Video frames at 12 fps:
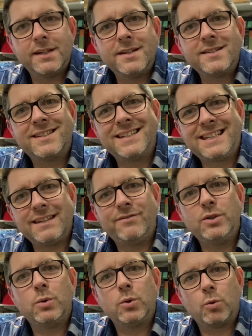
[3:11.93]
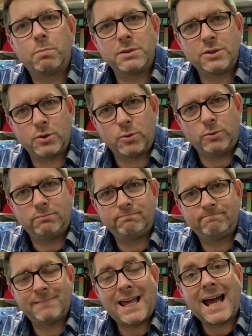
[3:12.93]
to give you an open door,
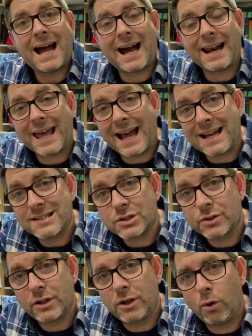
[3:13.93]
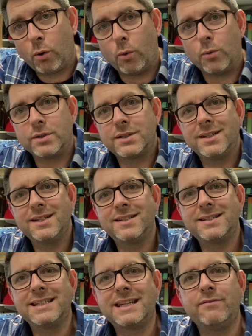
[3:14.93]
and ask the Lord
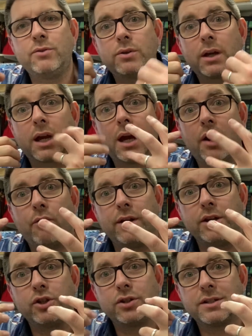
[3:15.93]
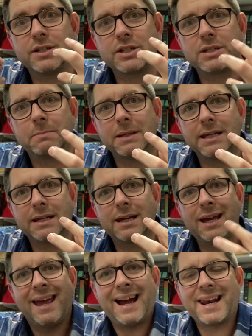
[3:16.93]
to give you the courage to speak,
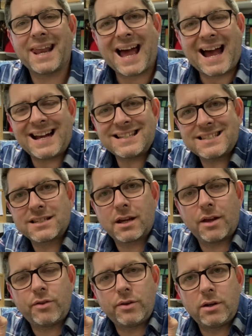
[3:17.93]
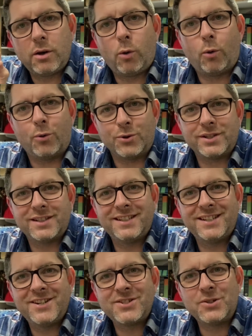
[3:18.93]
and ask the Lord
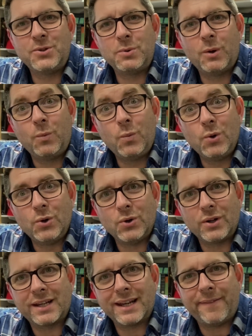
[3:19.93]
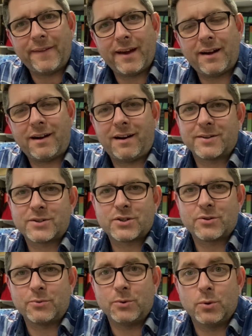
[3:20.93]
to do a work in their hearts
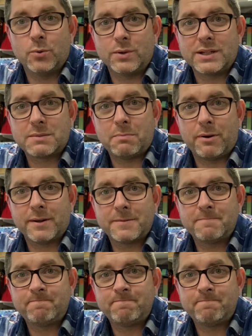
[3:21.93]
through the Holy Spirit.